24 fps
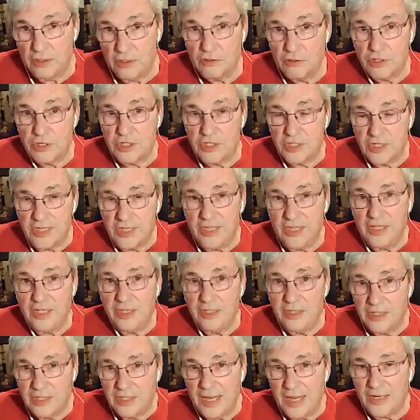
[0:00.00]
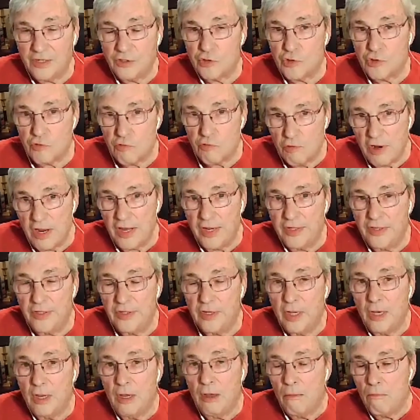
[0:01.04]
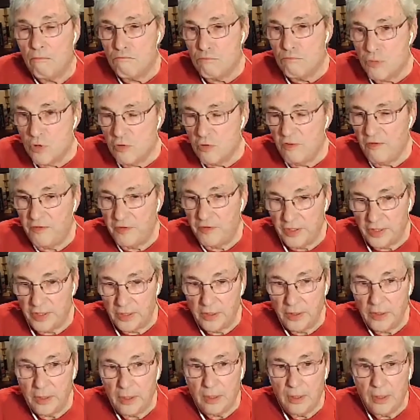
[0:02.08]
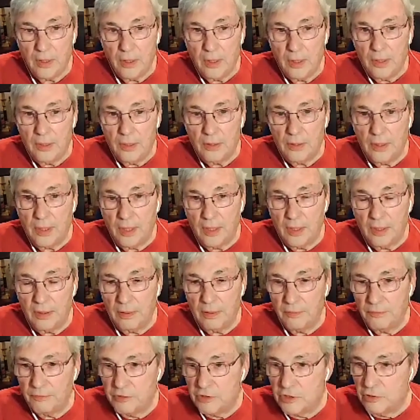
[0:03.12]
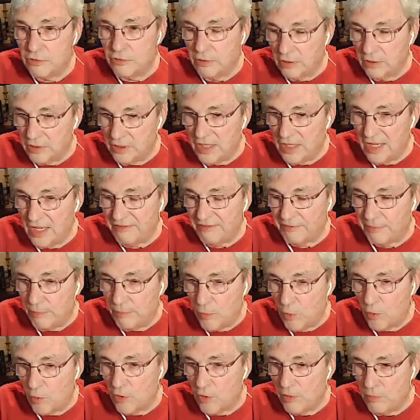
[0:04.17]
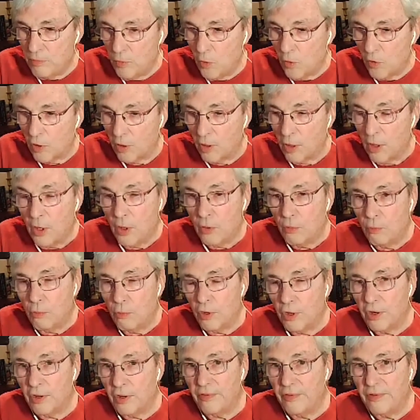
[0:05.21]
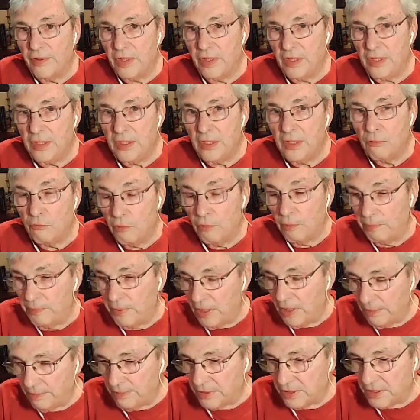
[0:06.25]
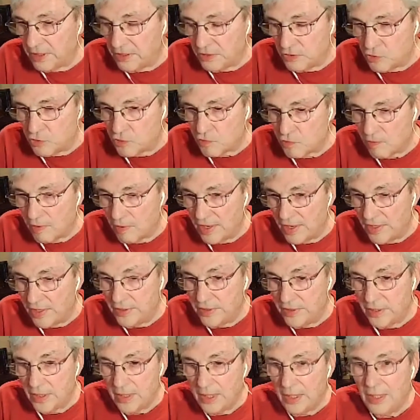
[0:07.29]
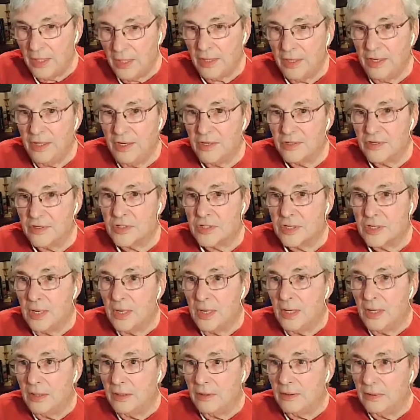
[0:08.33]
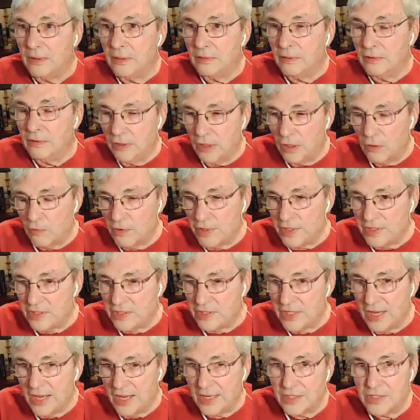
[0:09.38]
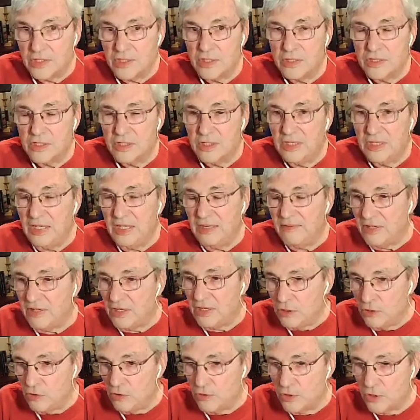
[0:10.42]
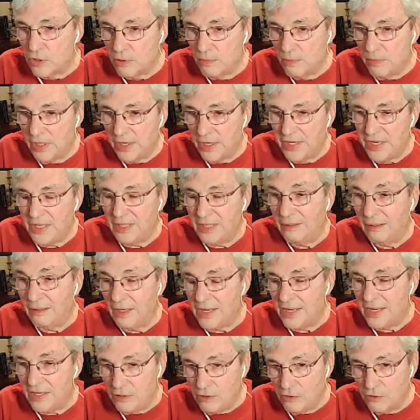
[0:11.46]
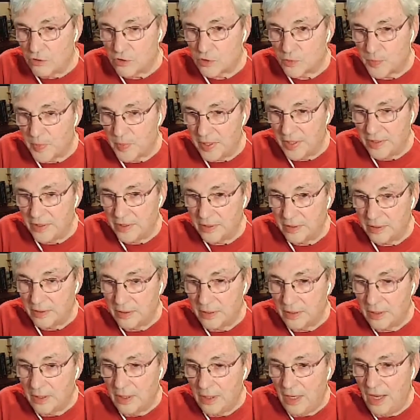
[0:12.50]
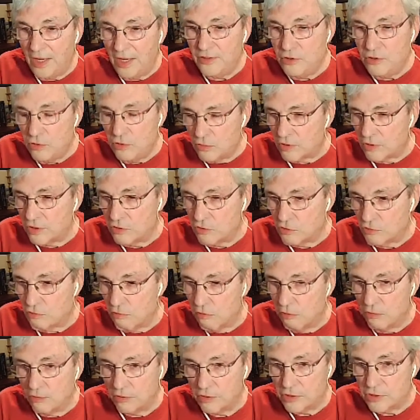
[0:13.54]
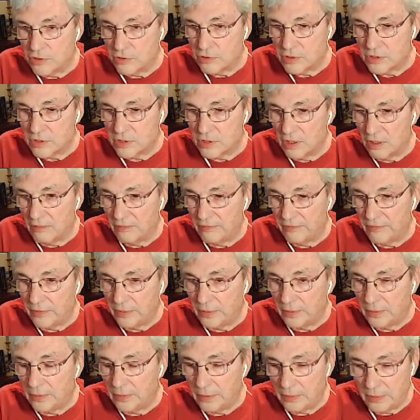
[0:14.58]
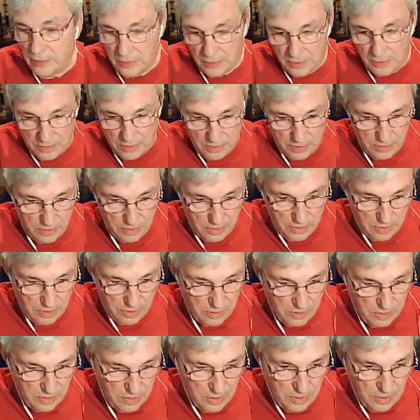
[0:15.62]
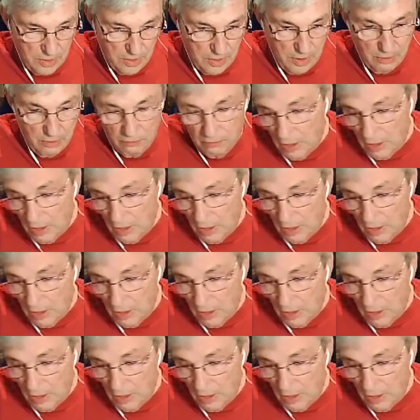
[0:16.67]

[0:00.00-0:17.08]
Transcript: You're seeing that trend moving to the left more and more, where the Republican trend is lowering taxes, giving you your money and letting you spend it, and you control it yourself. That's more of a libertarian thing anyway.